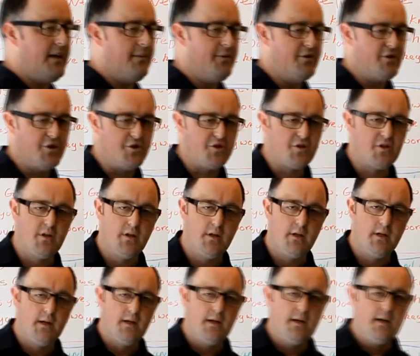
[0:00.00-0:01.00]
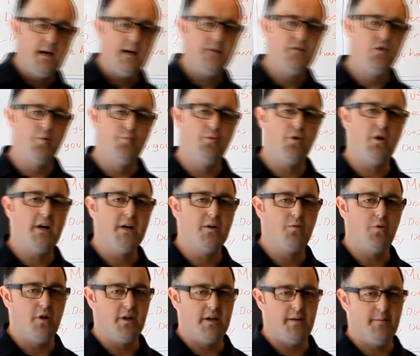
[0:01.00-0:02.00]
images. If you put high
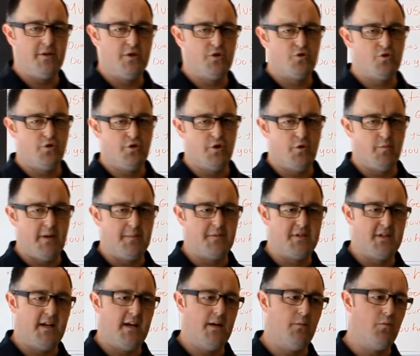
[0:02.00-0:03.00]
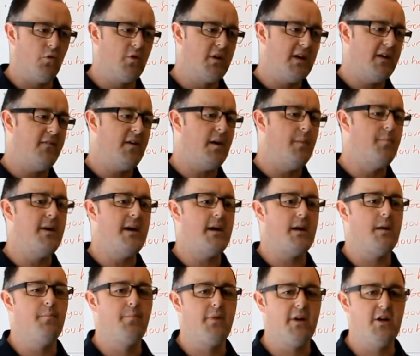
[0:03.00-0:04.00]
quality images on your website, it will give a
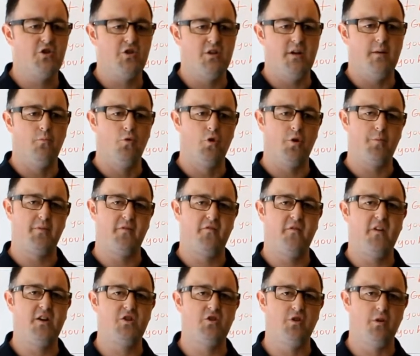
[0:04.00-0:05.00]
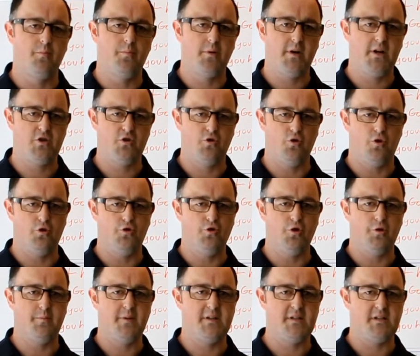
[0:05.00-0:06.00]
better impression, a more professional impression on
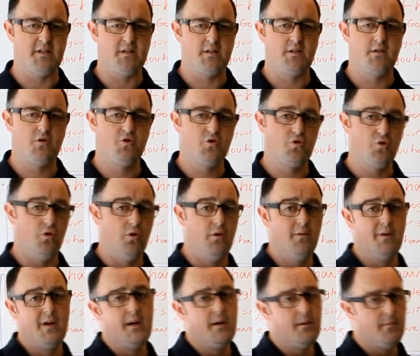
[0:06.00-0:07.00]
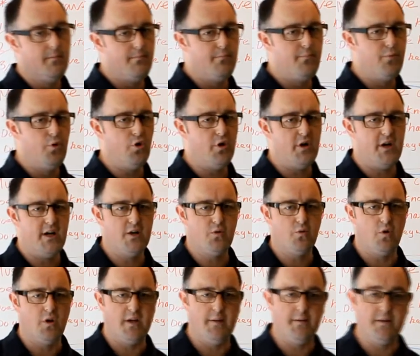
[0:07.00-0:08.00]
your business. So put on high
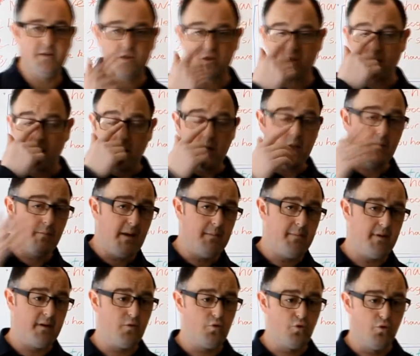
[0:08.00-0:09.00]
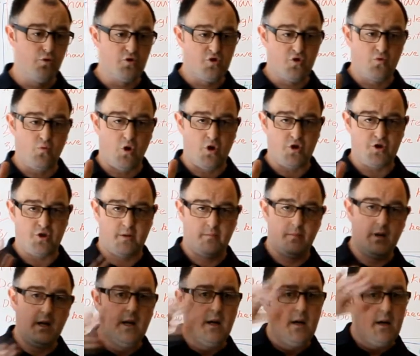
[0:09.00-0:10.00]
quality images. Remember, don't squash
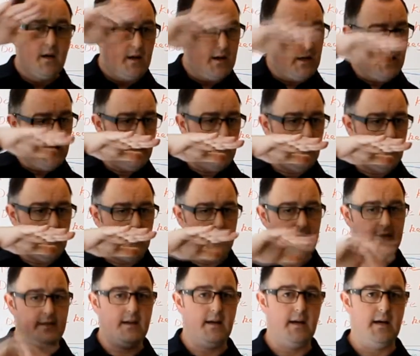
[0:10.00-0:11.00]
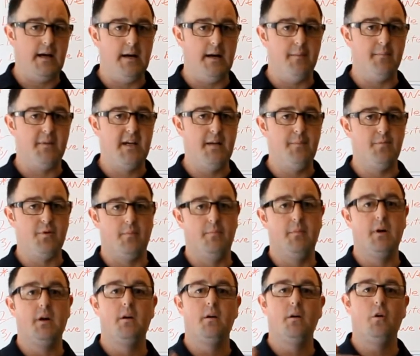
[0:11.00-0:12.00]
them and keep
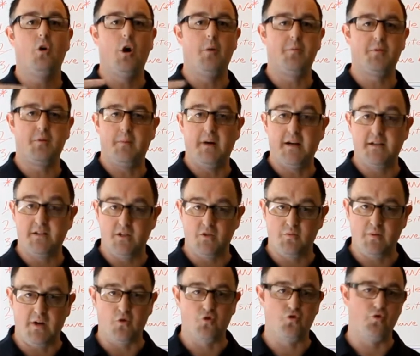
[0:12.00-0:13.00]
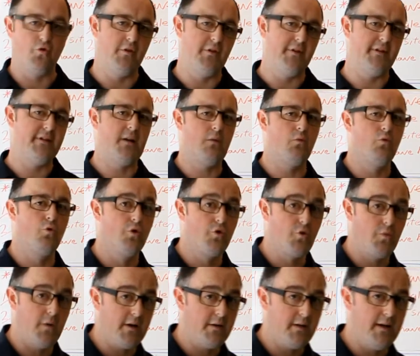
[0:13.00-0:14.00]
them optimized as well so that they download
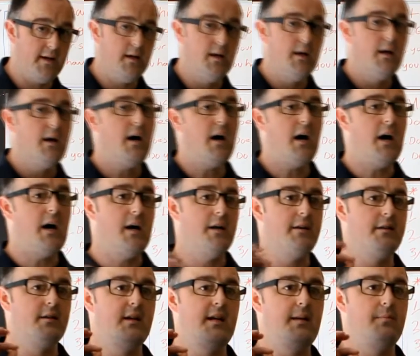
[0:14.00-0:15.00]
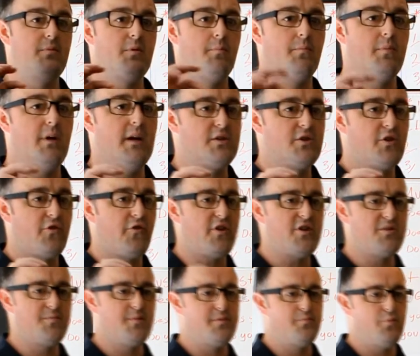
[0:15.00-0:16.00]
quickly and keep them as
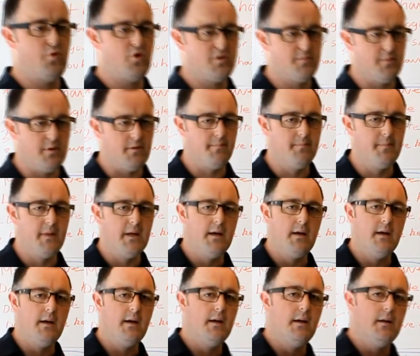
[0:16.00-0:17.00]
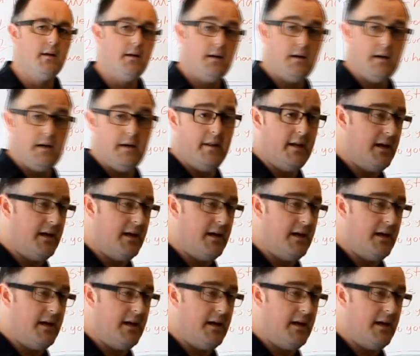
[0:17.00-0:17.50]
crisp as possible, and